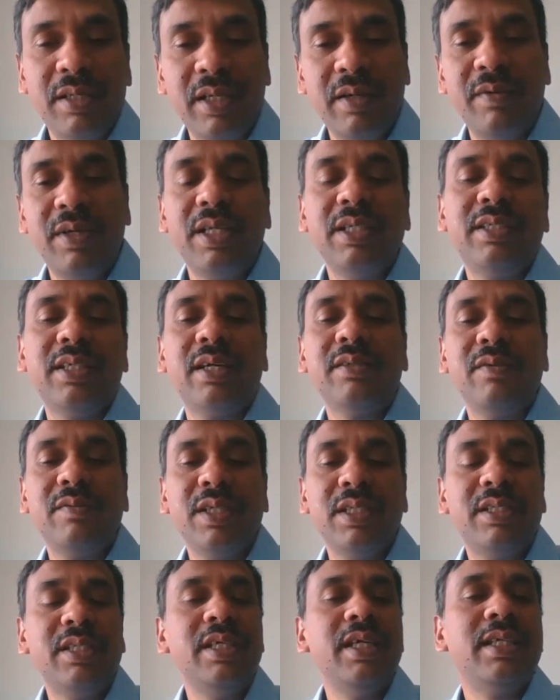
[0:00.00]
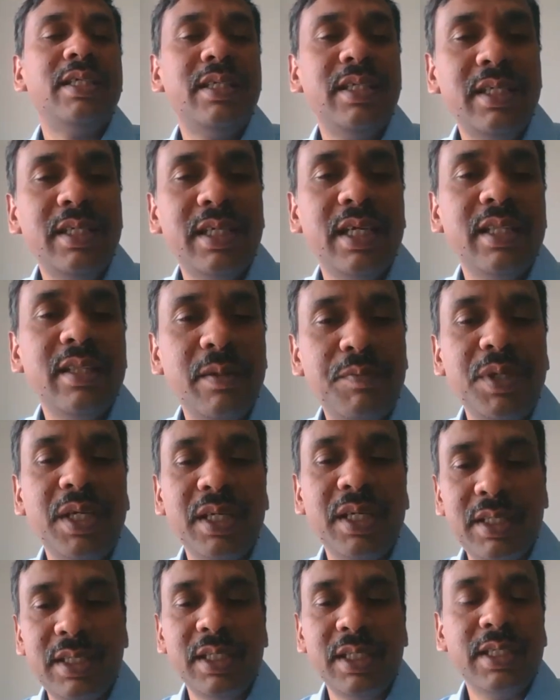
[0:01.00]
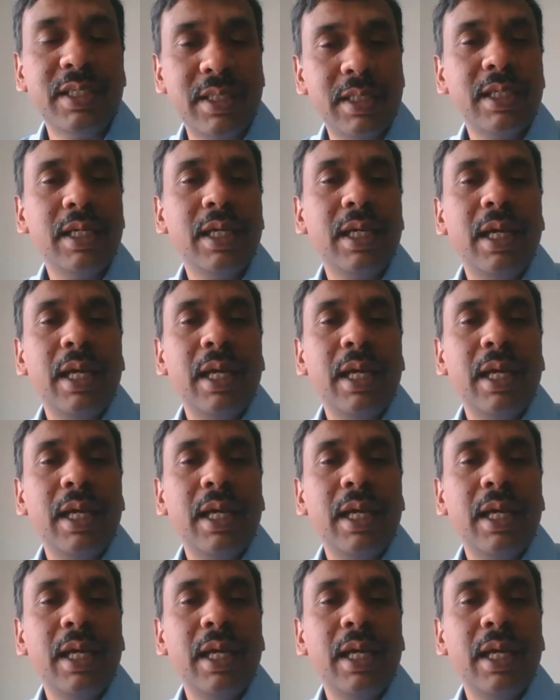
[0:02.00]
They were in charge of the CHCs and the PHCs,